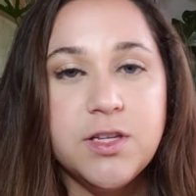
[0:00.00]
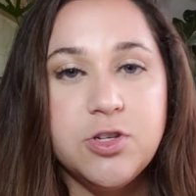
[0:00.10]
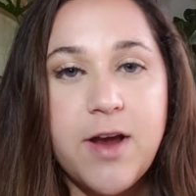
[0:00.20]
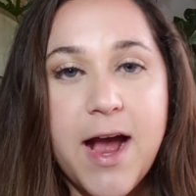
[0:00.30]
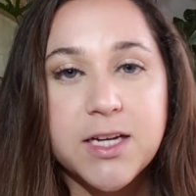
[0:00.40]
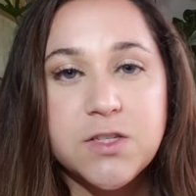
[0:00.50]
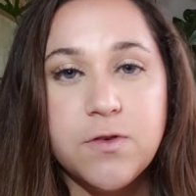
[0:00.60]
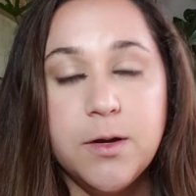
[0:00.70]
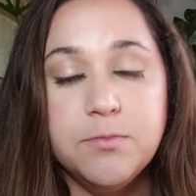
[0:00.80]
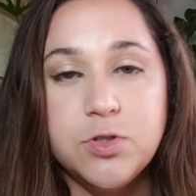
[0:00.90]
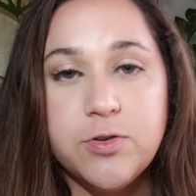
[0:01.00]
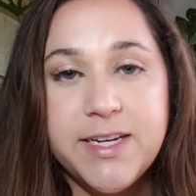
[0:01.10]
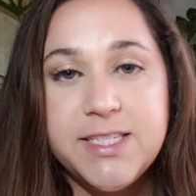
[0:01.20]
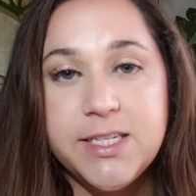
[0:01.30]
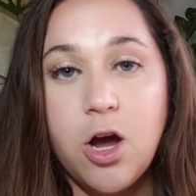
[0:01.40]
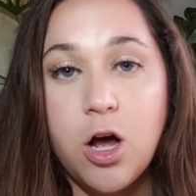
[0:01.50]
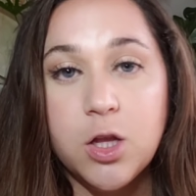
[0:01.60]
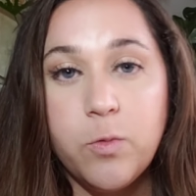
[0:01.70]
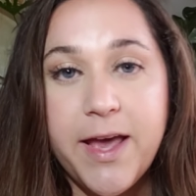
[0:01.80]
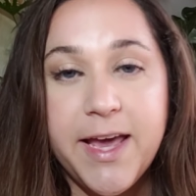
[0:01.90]
the tracks from Tracy
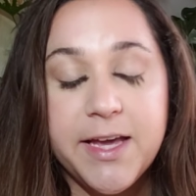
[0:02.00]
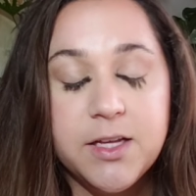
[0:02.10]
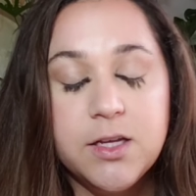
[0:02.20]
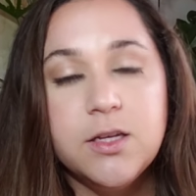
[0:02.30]
Holloway.